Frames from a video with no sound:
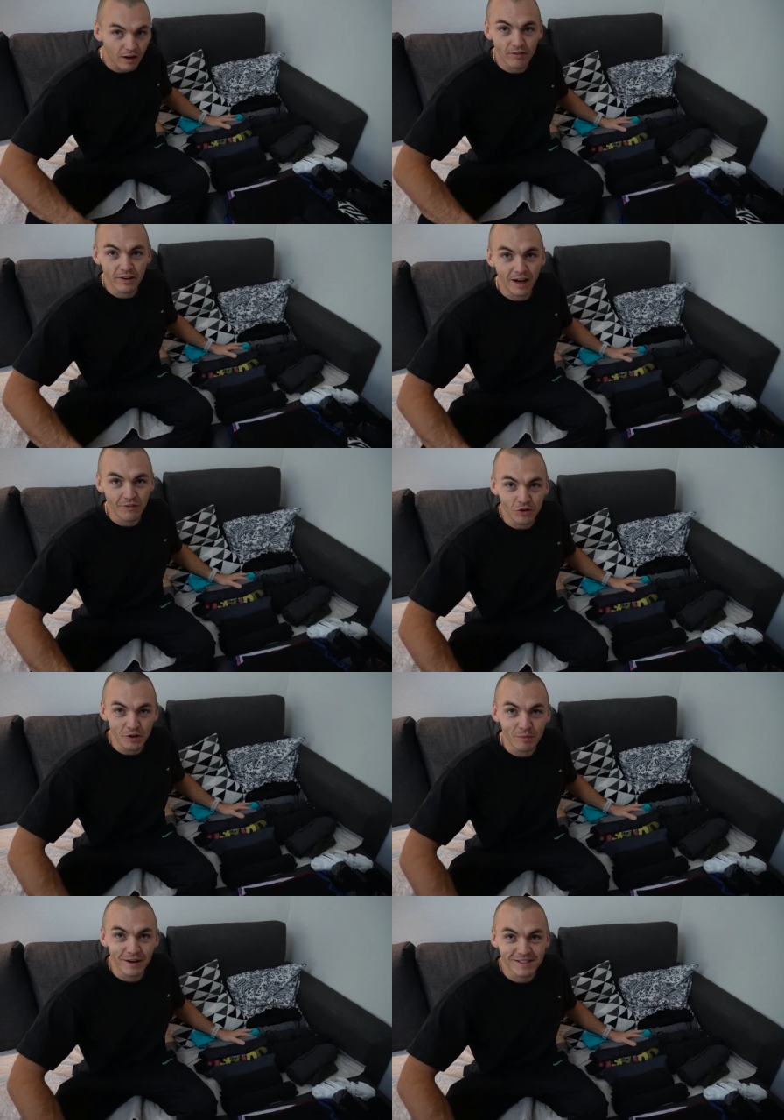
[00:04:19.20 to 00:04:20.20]
I think I've
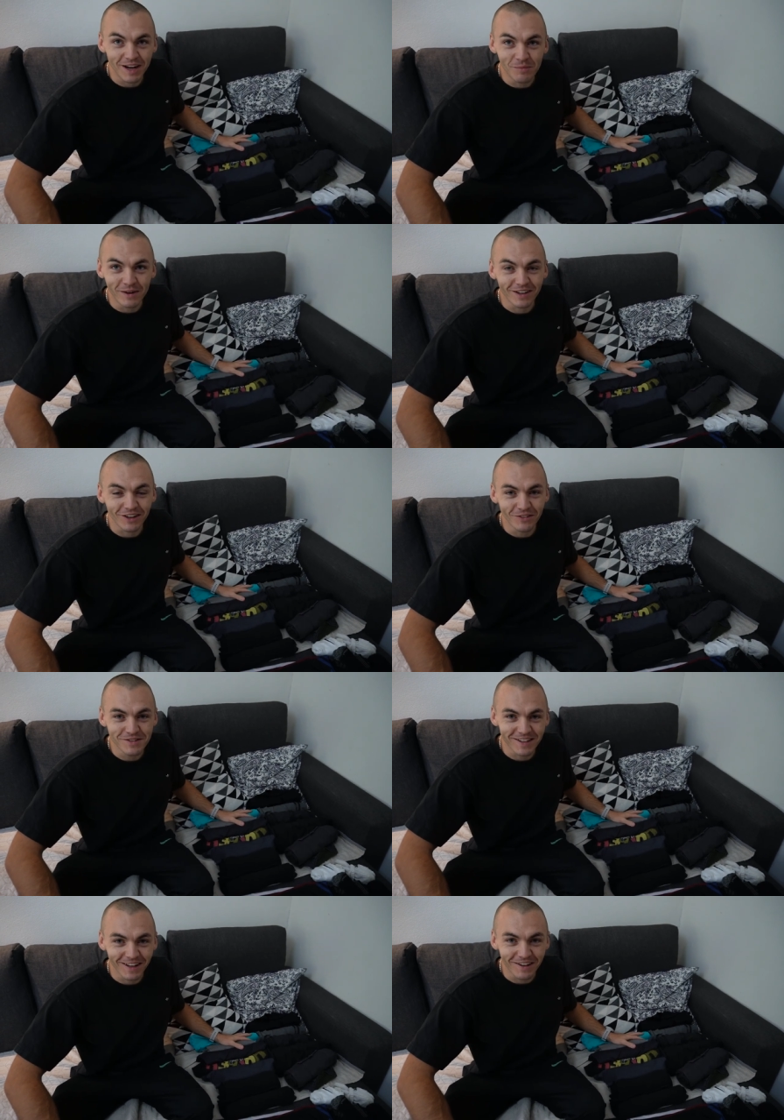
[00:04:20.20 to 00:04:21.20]
already picked out my
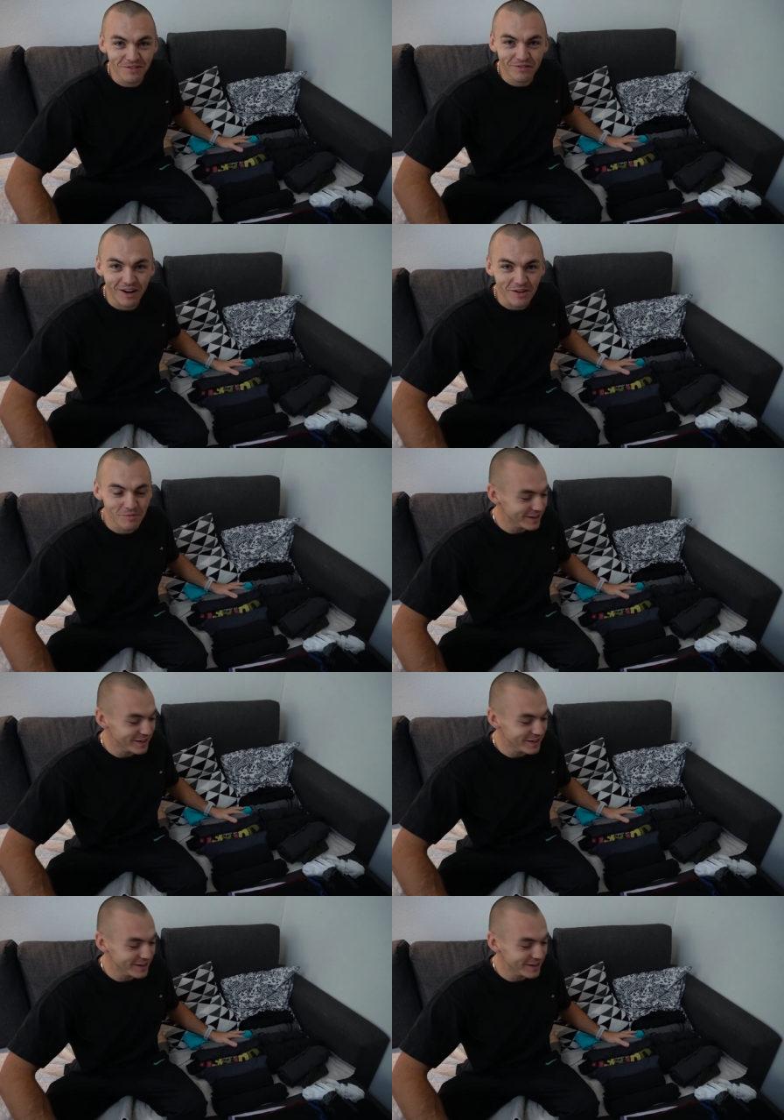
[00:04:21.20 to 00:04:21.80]
clothes in like five